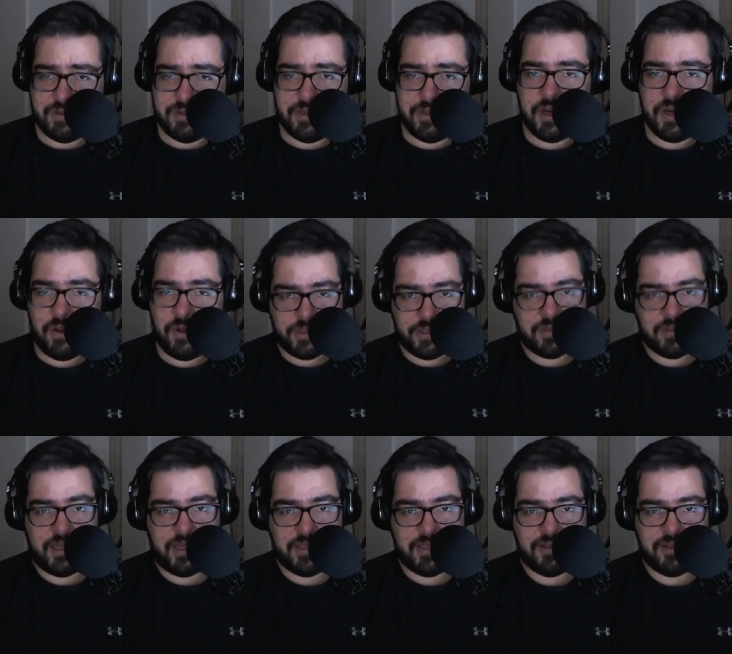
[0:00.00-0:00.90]
know, a,
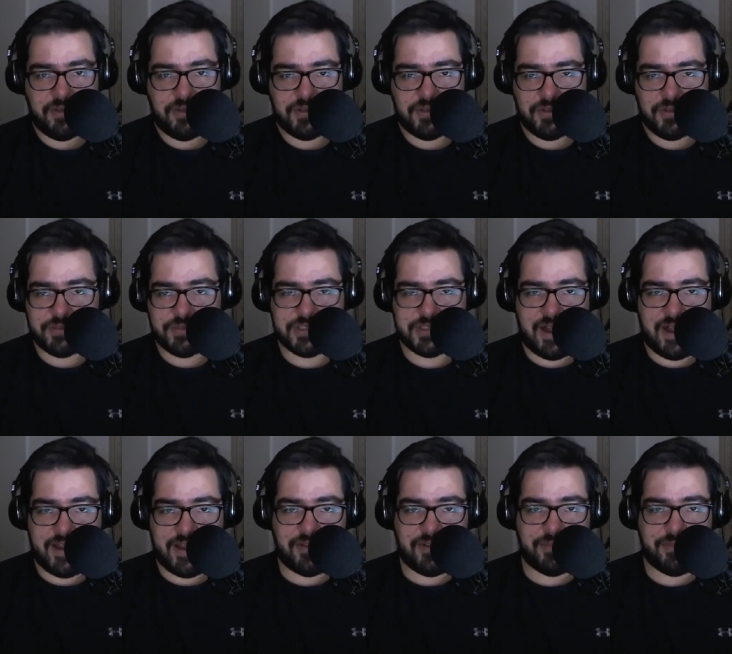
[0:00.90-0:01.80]
a
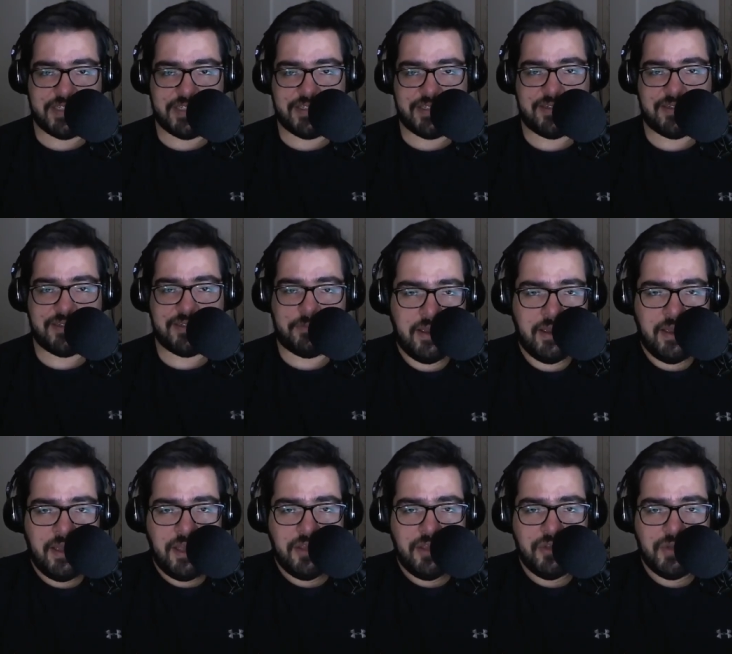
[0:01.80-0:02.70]
YouTube-style business,
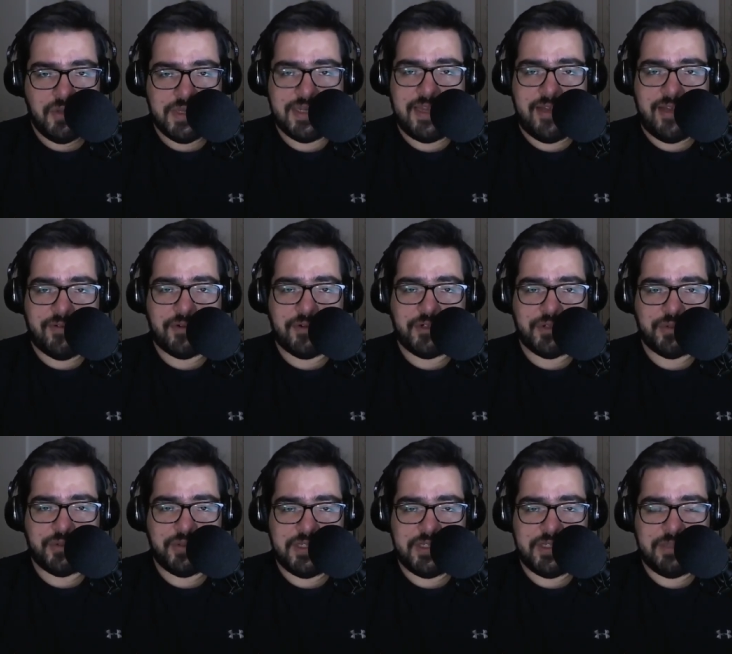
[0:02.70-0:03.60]
you can never
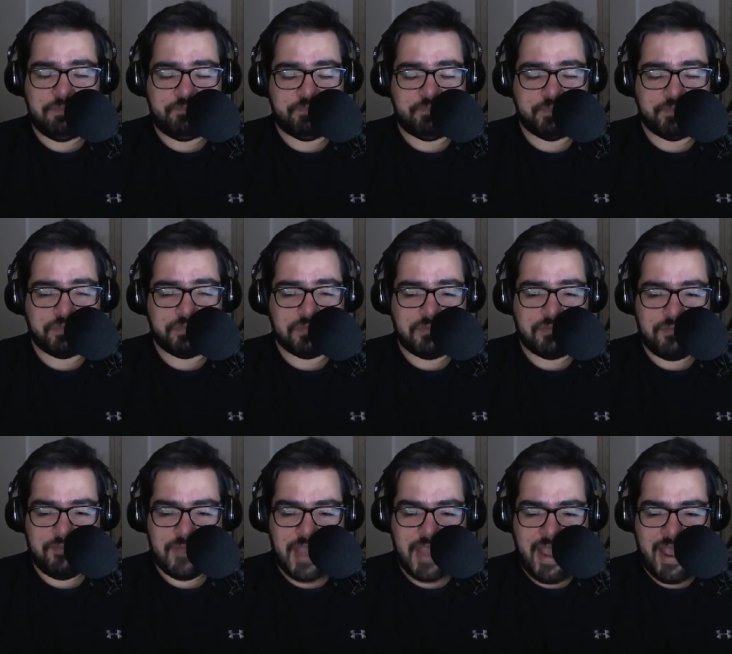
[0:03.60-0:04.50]
truly
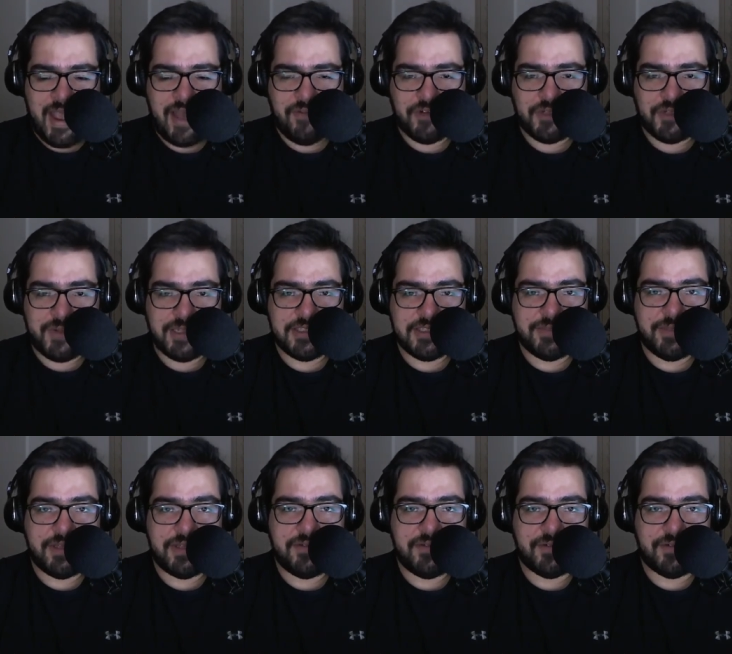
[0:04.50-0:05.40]
have
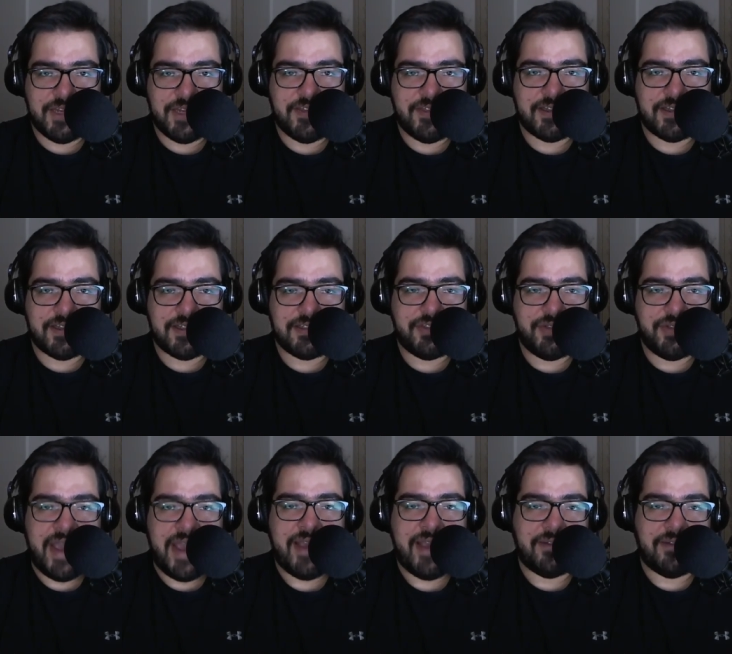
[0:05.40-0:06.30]
responsibility for anything unless you
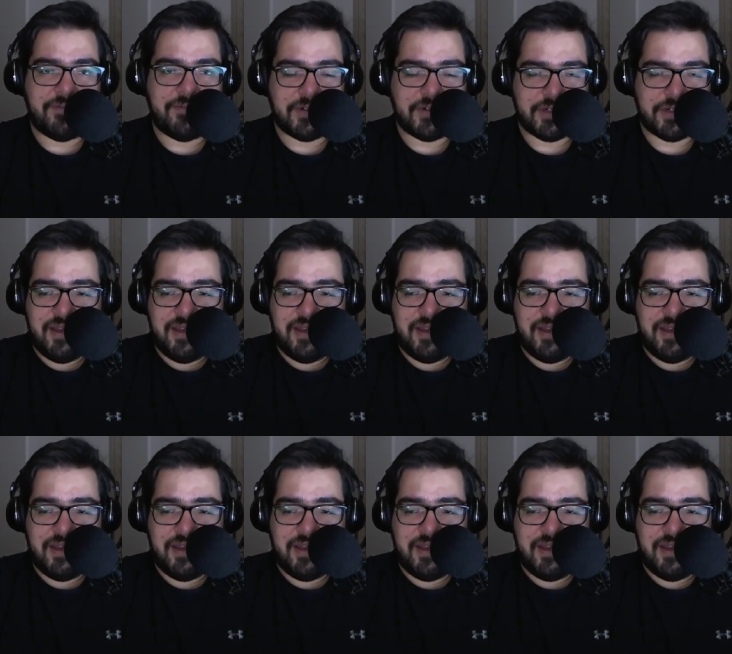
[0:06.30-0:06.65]
take it first.